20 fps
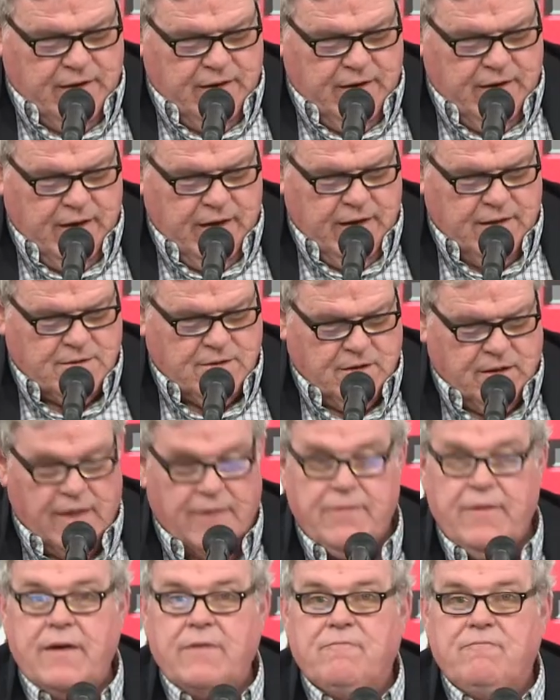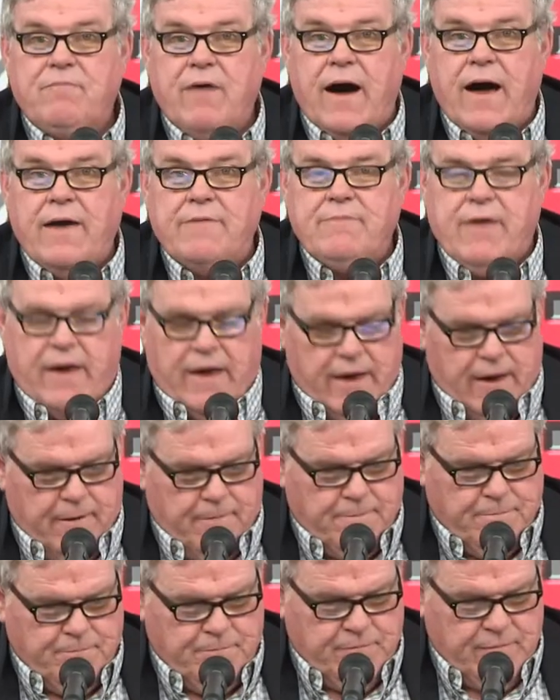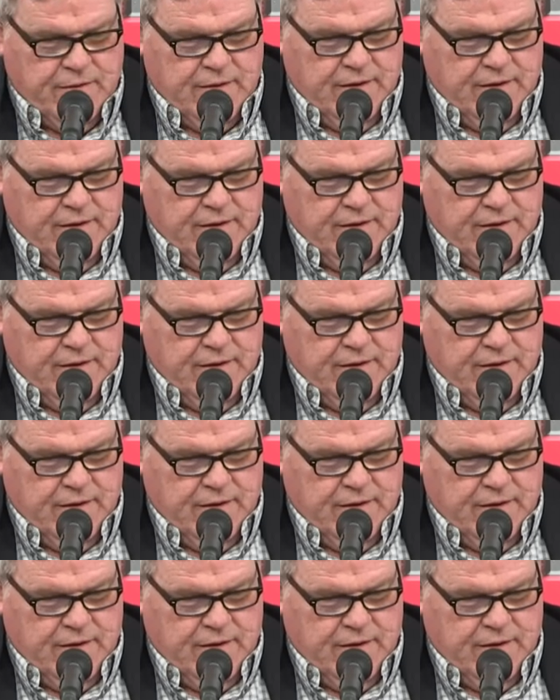until, I think, 5 a.m.